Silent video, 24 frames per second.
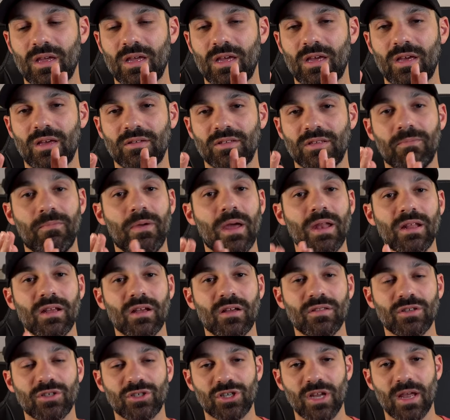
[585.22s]
uh, depending
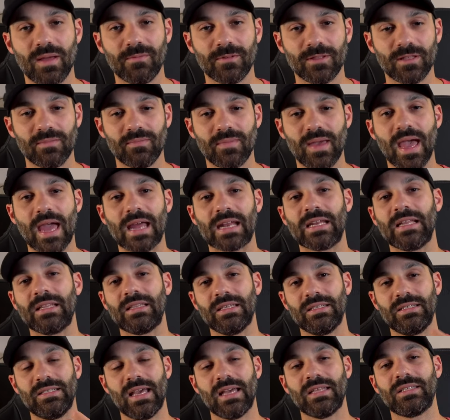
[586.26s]
on the shape of the magnet,
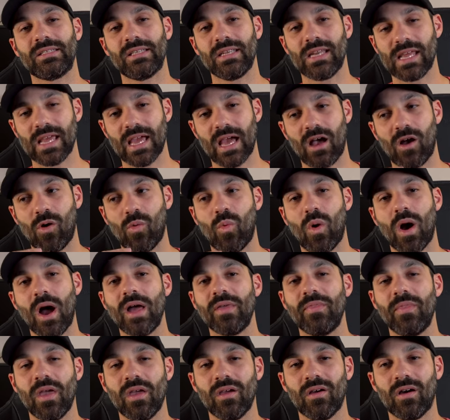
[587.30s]
the density, how
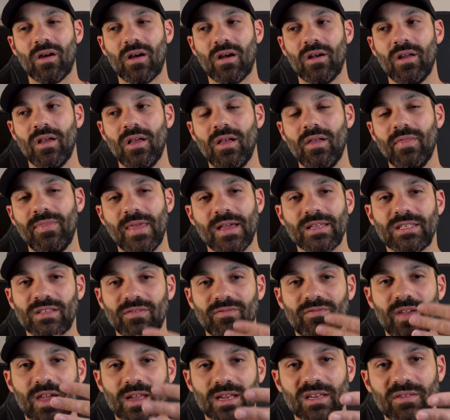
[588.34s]
wide they are, that's
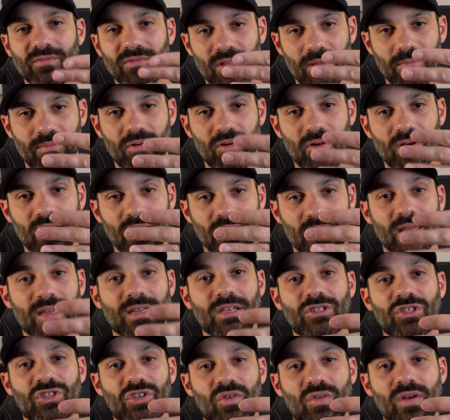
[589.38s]
effectively putting like
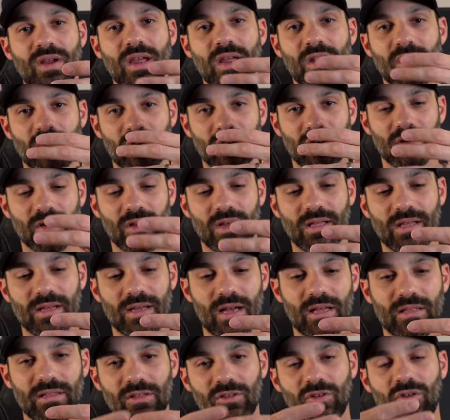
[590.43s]
a screen or a, uh,
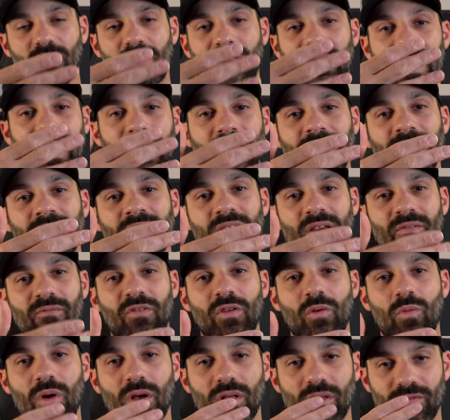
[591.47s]
a, little gate, if
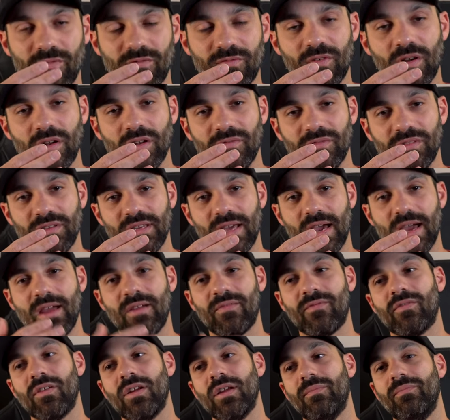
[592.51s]
you will, in front of the
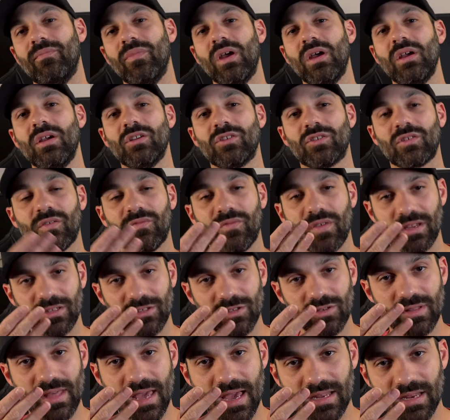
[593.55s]
diaphragm. So if I
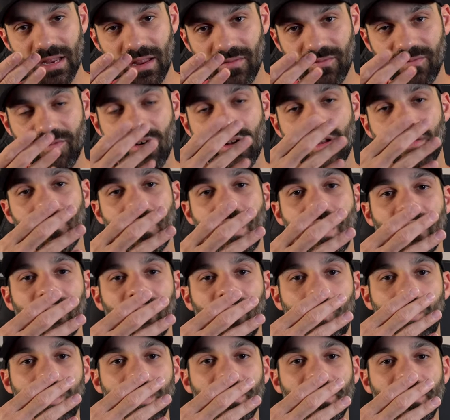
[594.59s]
do that in front of my
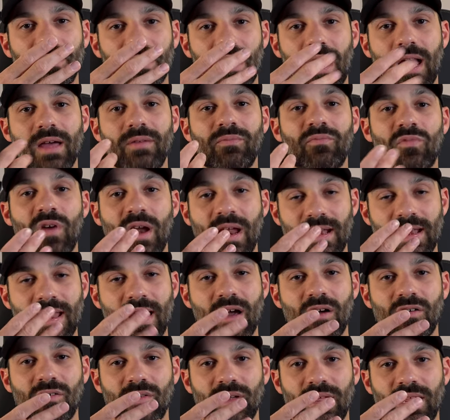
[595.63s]
voice, I'm right
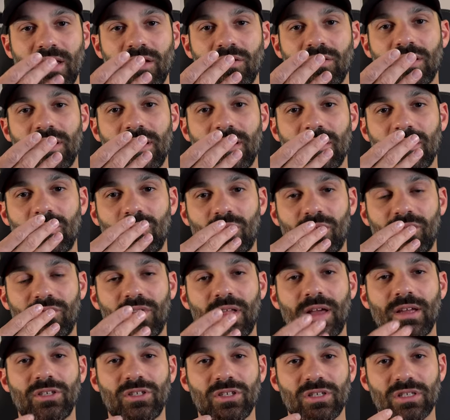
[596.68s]
now hearing
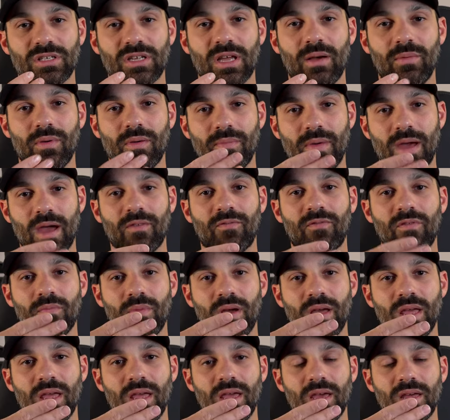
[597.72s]
reflections coming back from
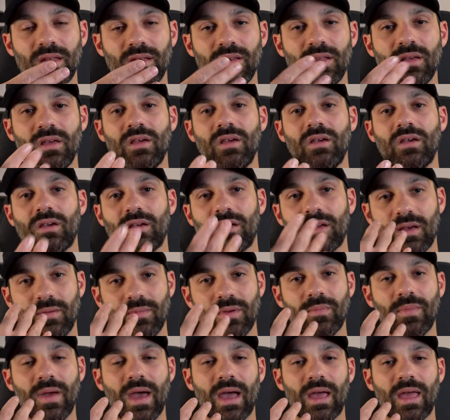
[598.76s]
my hand,
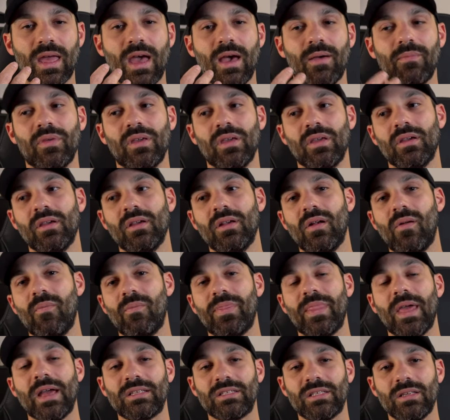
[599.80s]
coming back at me.
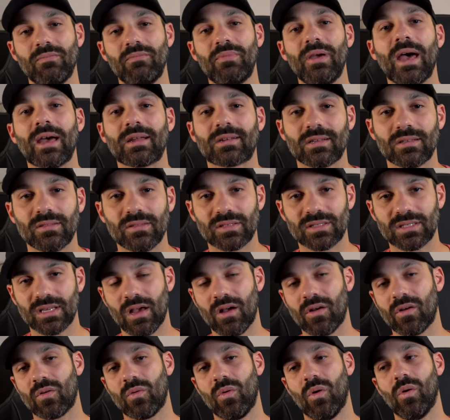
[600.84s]
That's impacting the
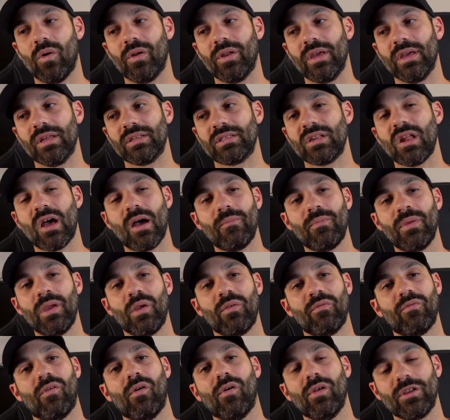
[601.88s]
sound quality. It's not
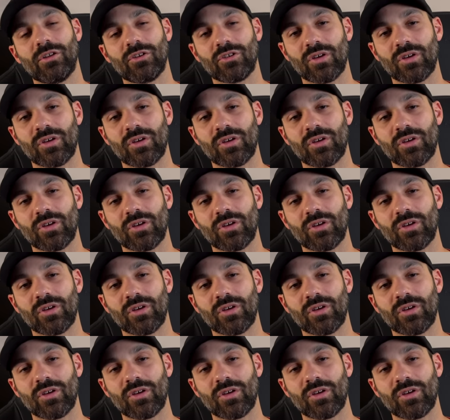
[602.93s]
being fully